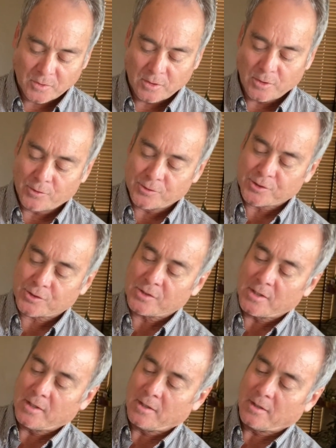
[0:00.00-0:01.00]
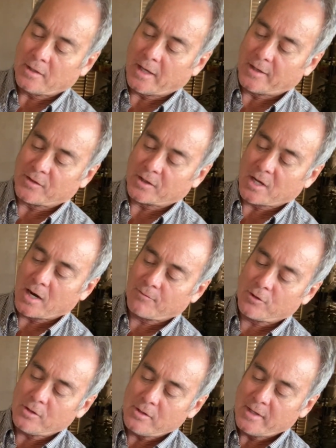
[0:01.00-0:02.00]
Here's the
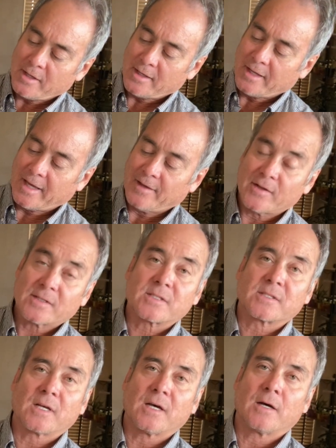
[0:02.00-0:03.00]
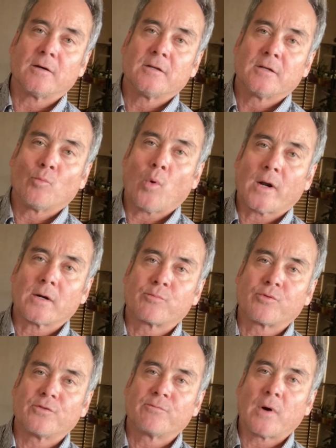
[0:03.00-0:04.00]
cover, and this is a
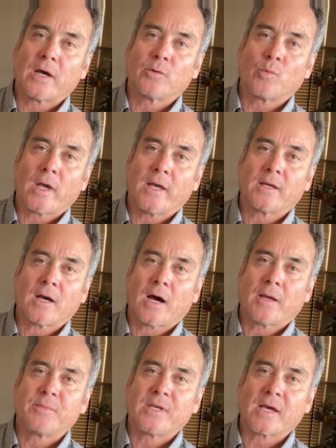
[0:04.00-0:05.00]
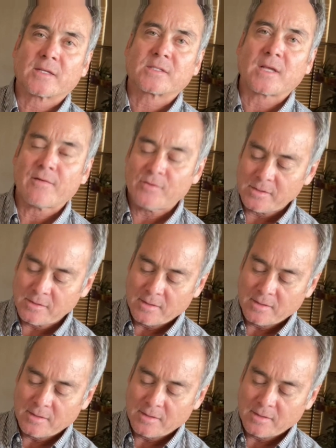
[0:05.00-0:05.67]
waterproof, by the way, IPX7.